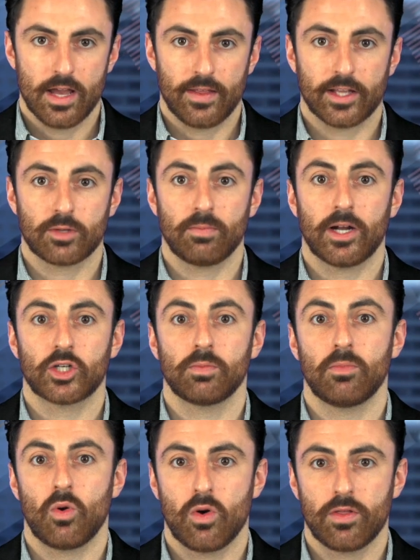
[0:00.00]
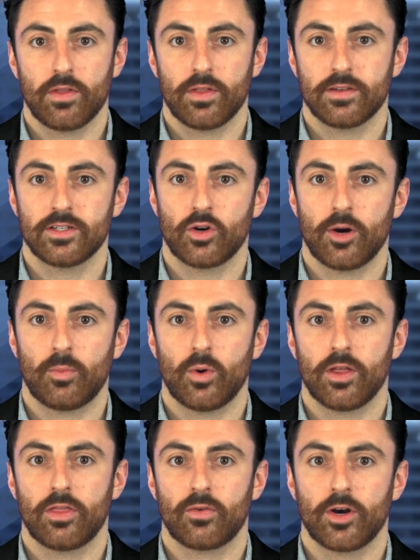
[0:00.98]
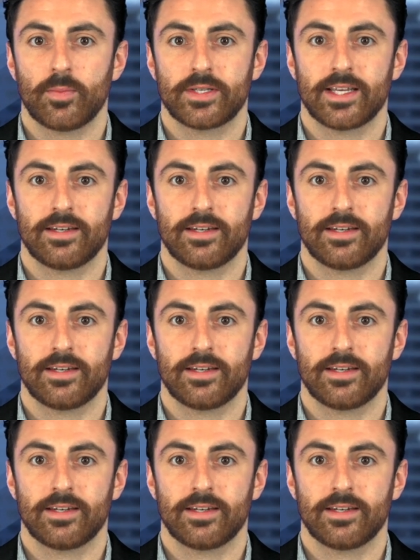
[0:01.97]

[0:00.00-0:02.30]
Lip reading: That's much more than the 0.3%